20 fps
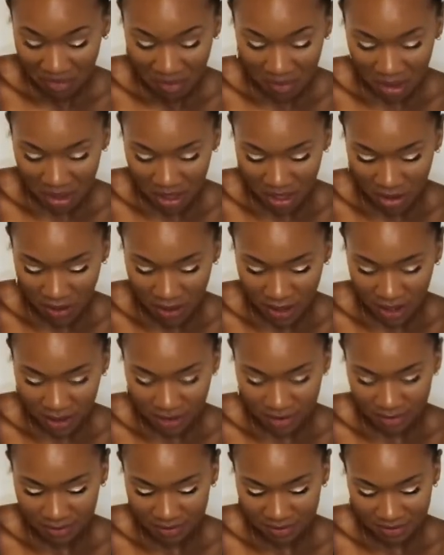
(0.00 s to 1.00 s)
but you know what?
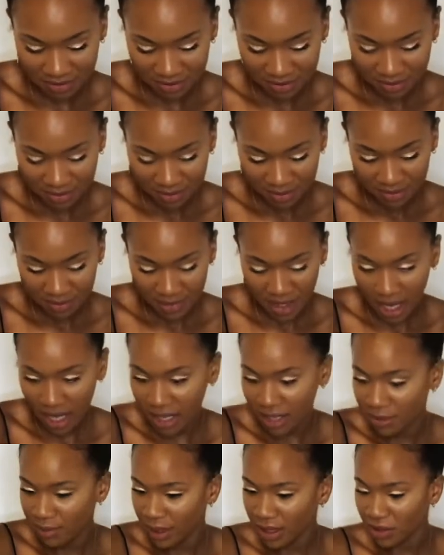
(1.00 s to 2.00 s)
I
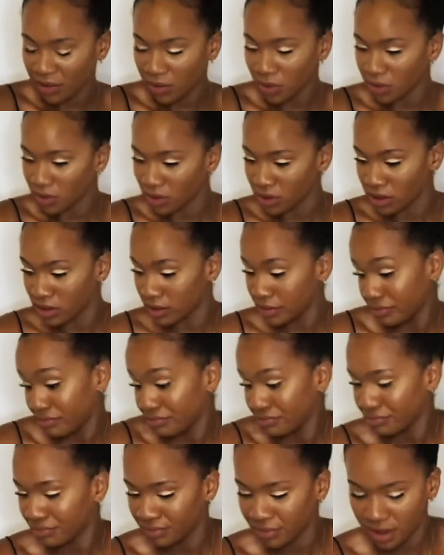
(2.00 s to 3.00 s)
didn't make the rules,
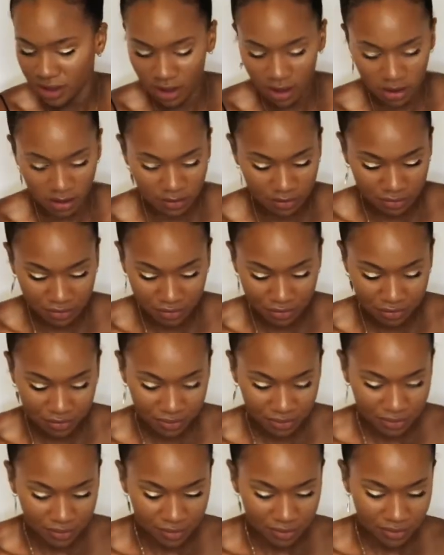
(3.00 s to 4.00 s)
so
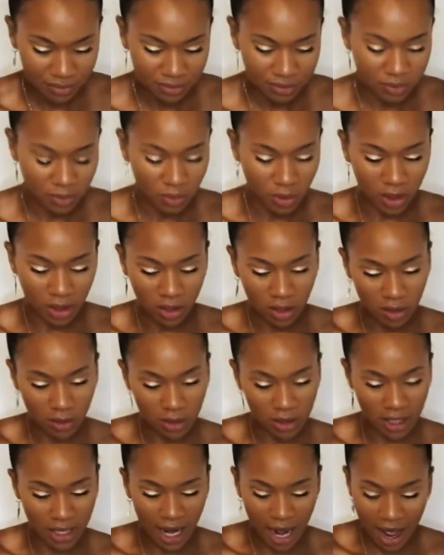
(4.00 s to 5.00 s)
we're gonna go
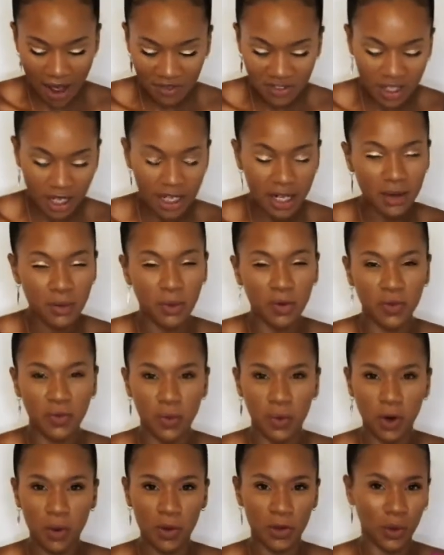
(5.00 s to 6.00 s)
with it. I've done it
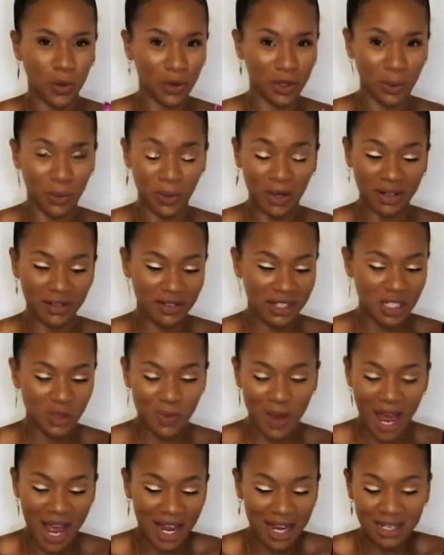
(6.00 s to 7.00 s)
before with only 1 of these
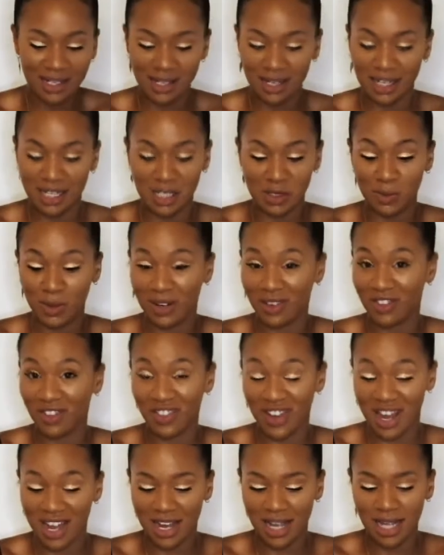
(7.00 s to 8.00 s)
packets and it's been
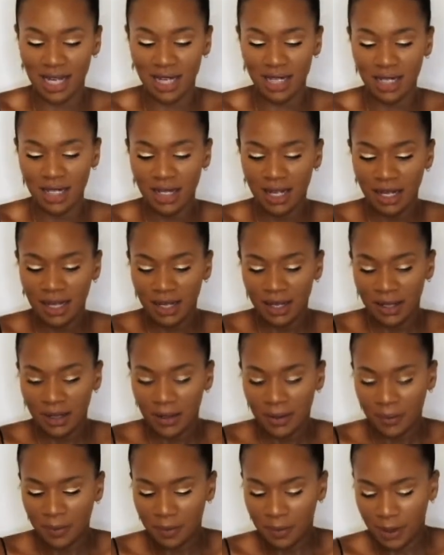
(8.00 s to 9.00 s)
fine,
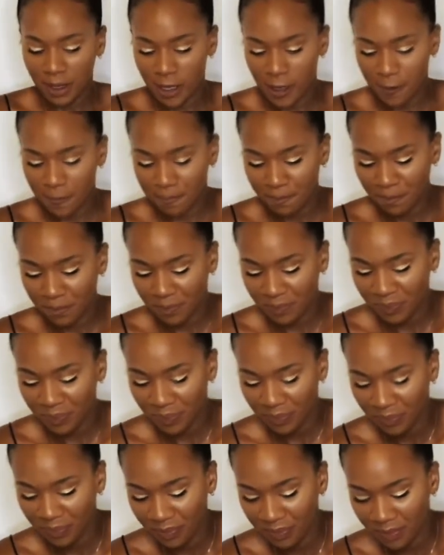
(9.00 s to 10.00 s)
but
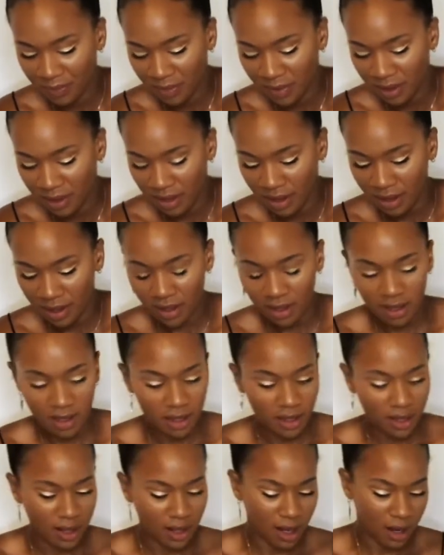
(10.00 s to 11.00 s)

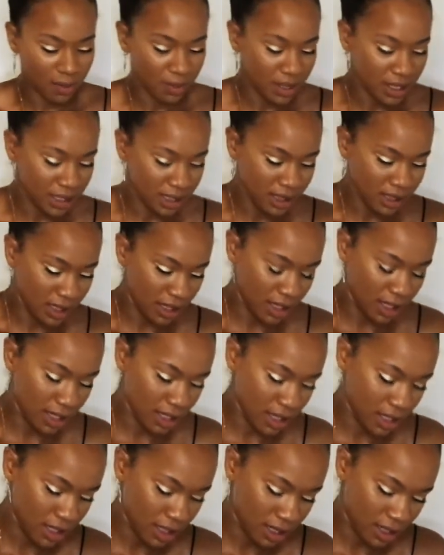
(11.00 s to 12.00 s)
I'm gonna see
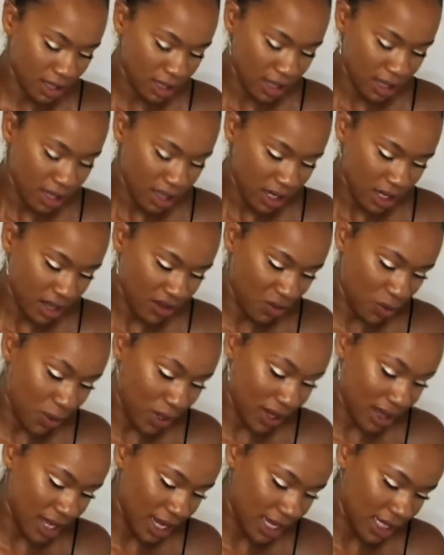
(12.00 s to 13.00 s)
if
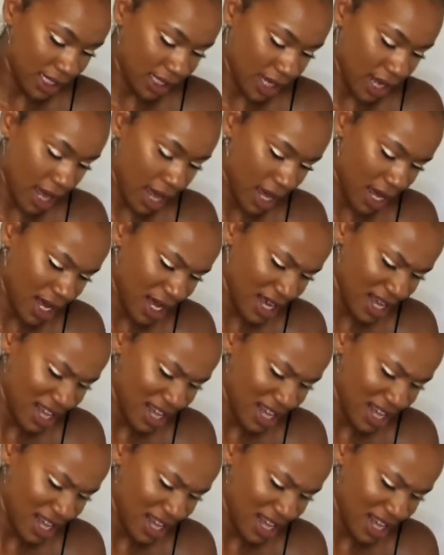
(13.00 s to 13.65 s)
what they say